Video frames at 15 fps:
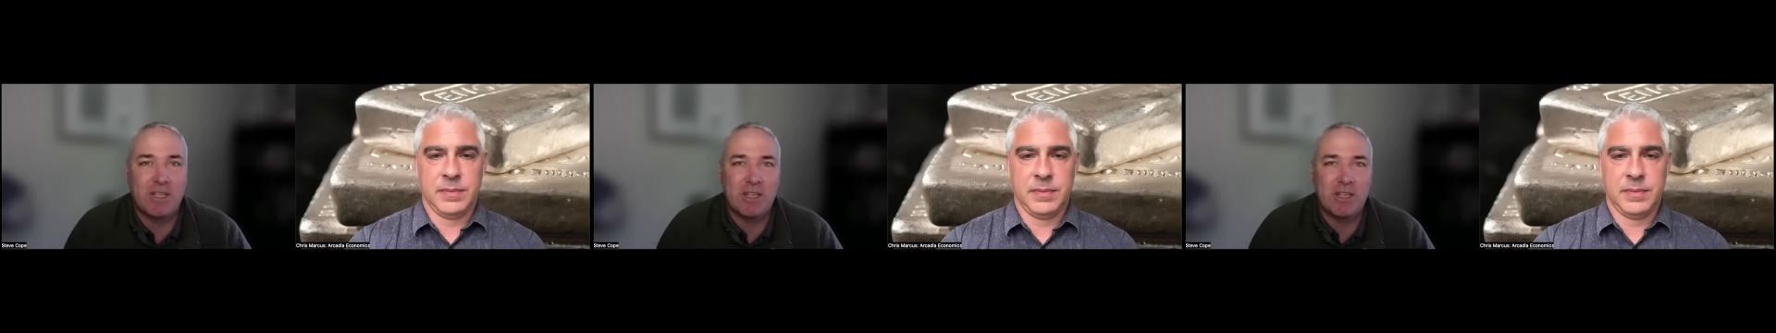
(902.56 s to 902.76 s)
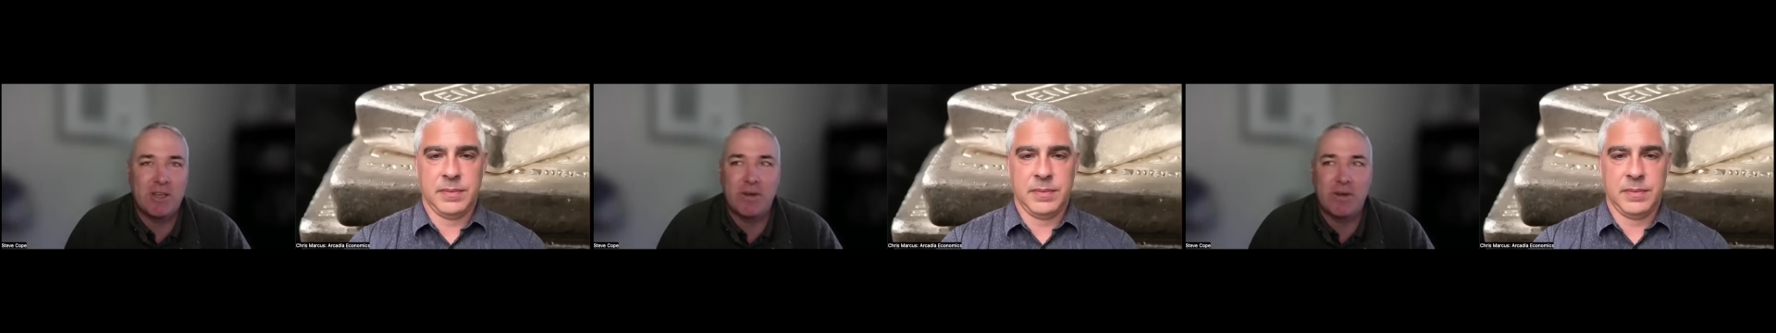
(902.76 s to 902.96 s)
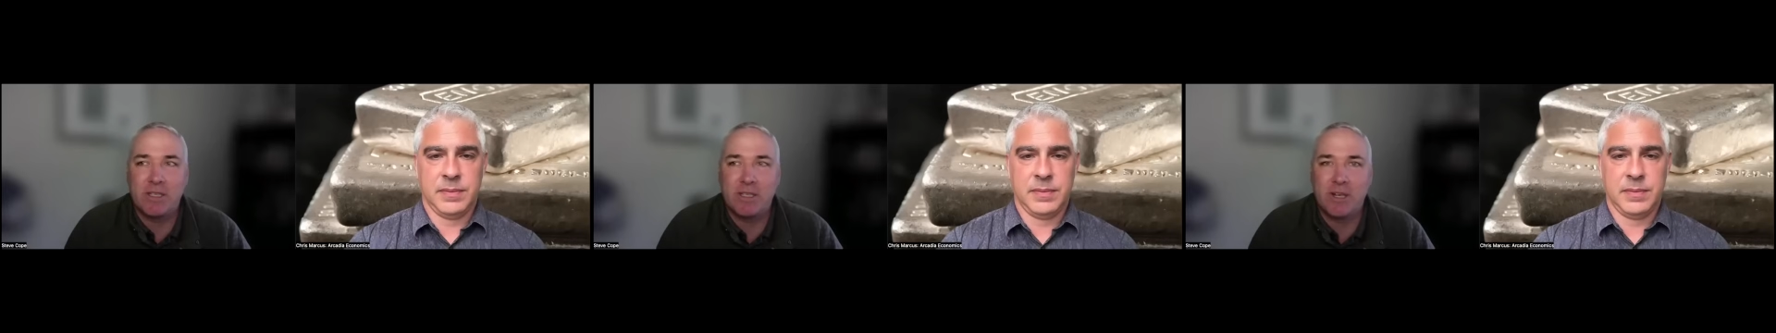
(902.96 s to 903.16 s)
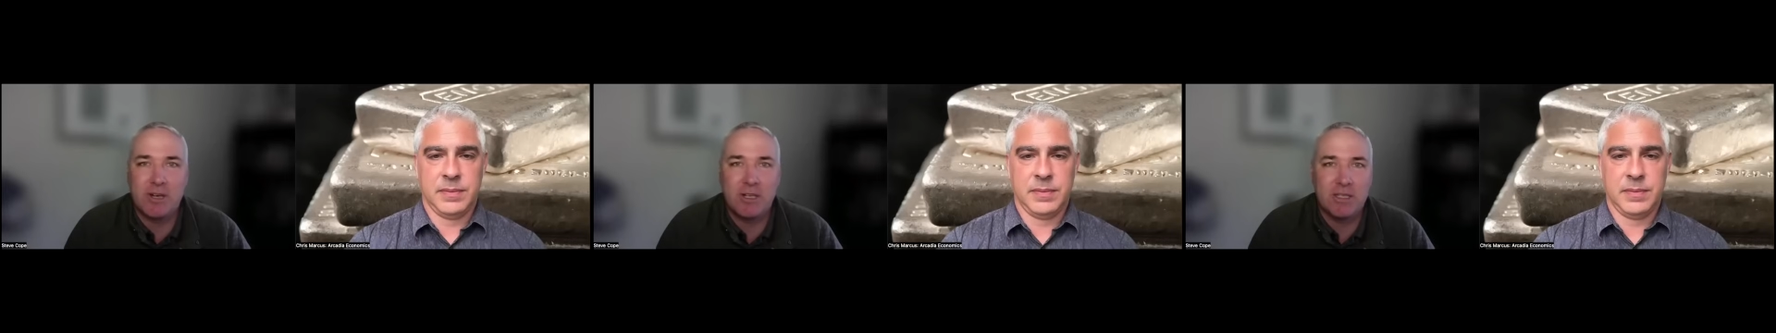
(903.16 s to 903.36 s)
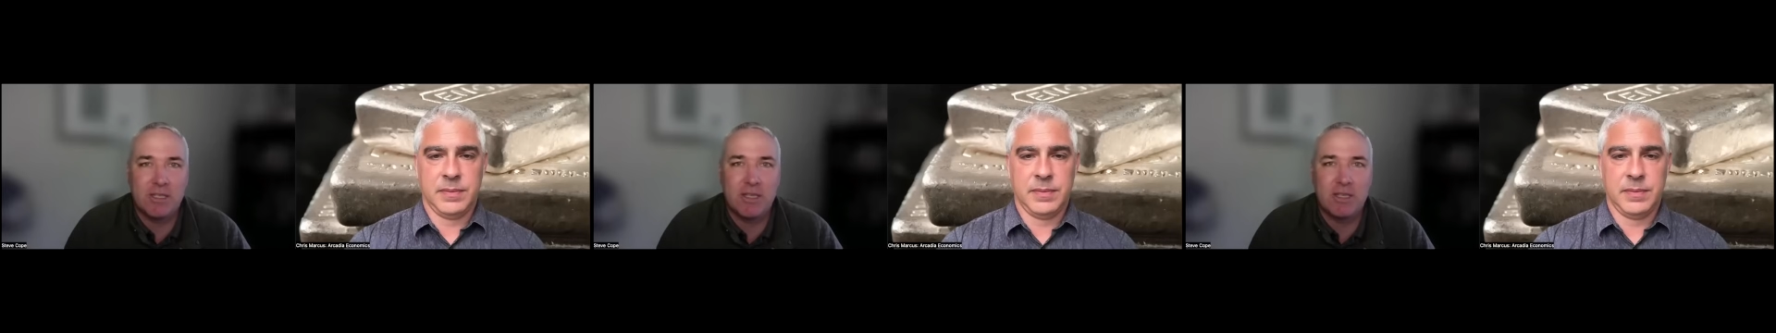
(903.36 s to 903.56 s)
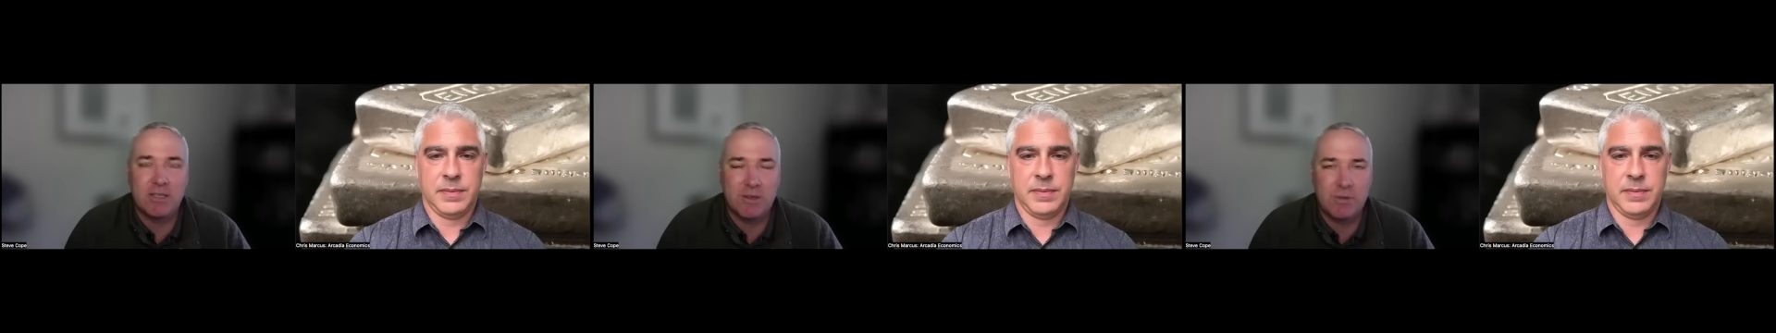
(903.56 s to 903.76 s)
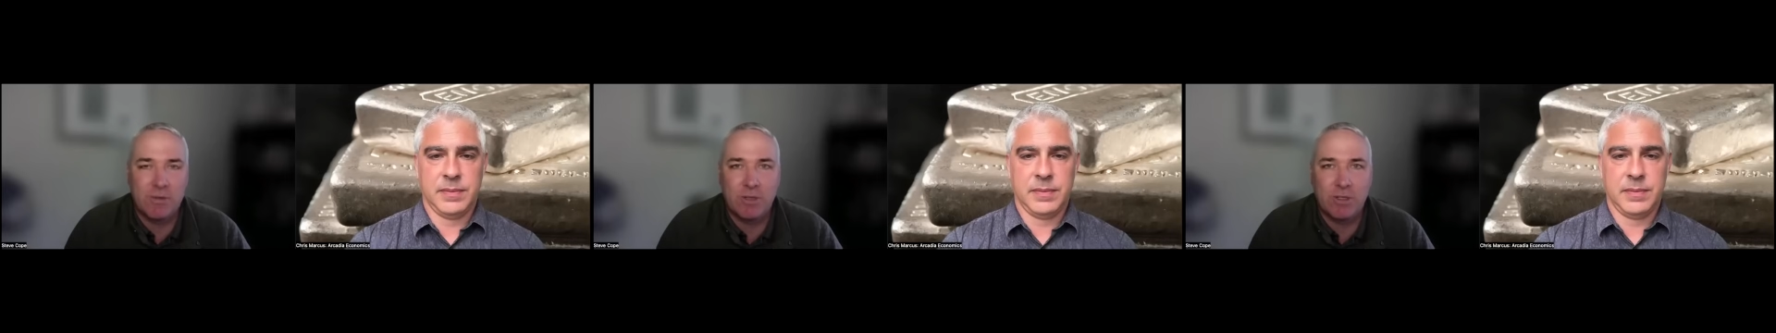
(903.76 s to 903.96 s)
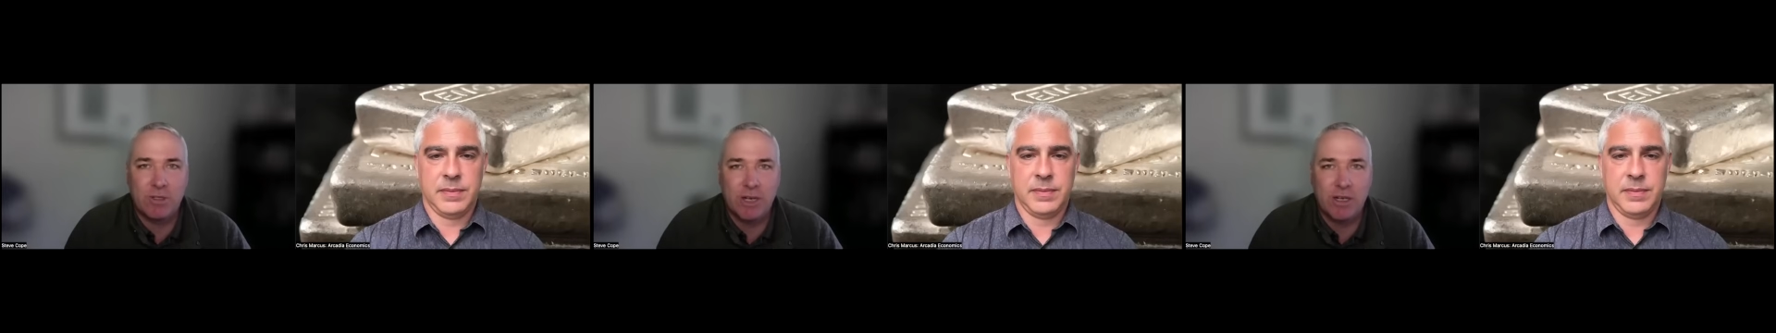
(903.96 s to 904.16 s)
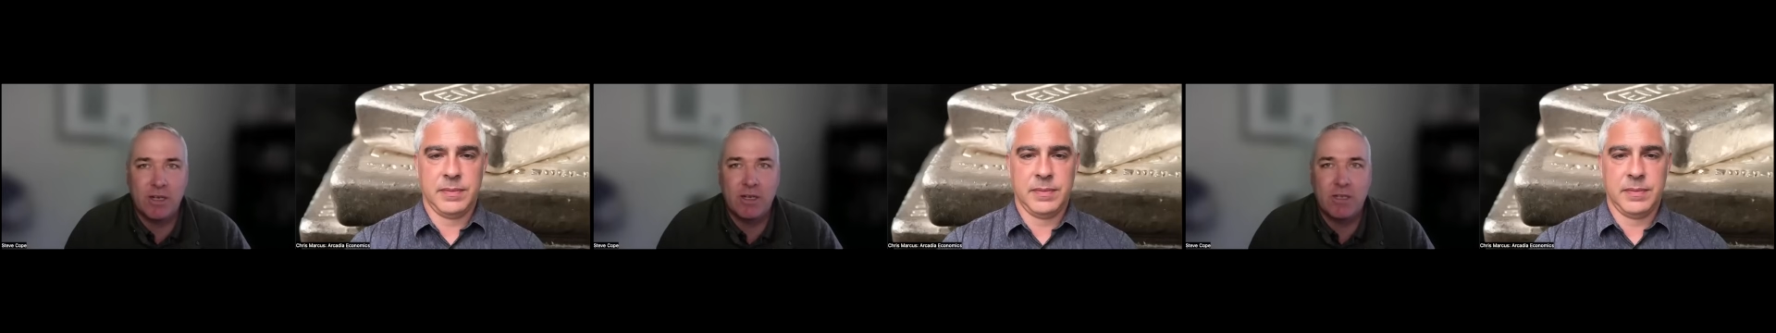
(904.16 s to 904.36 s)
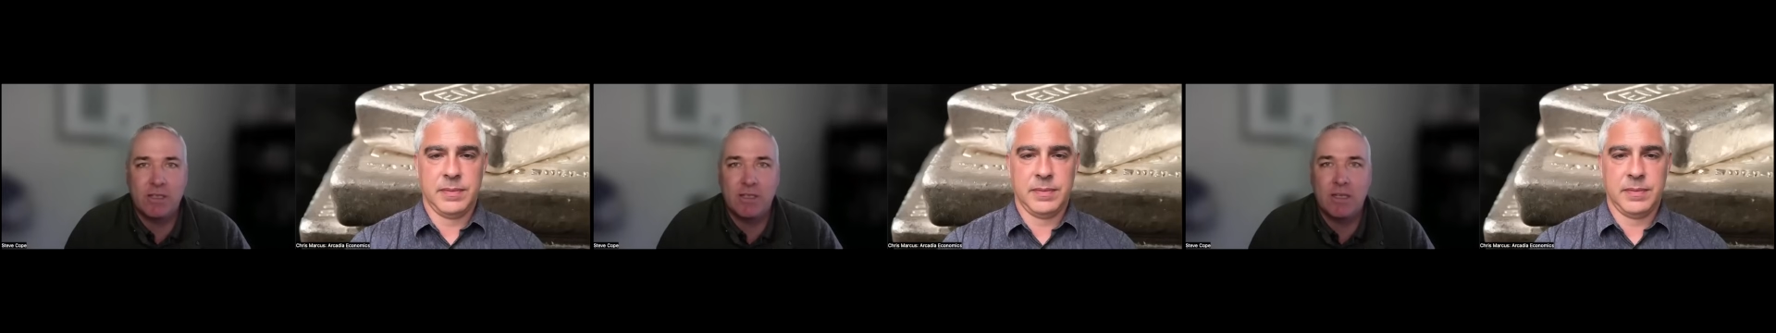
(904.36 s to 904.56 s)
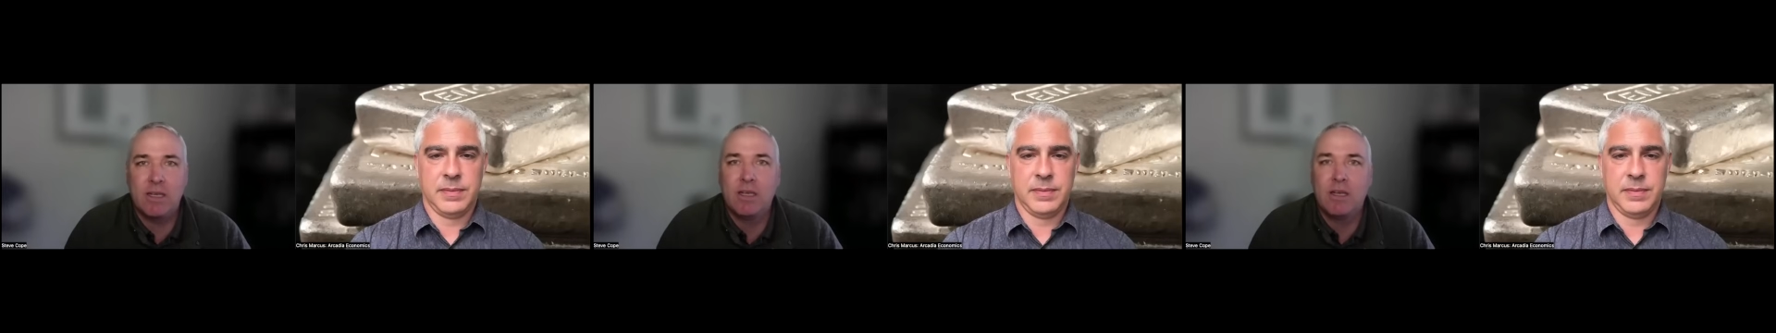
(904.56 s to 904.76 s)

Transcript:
Speaker 1: the U.S. currency as the world trade currency.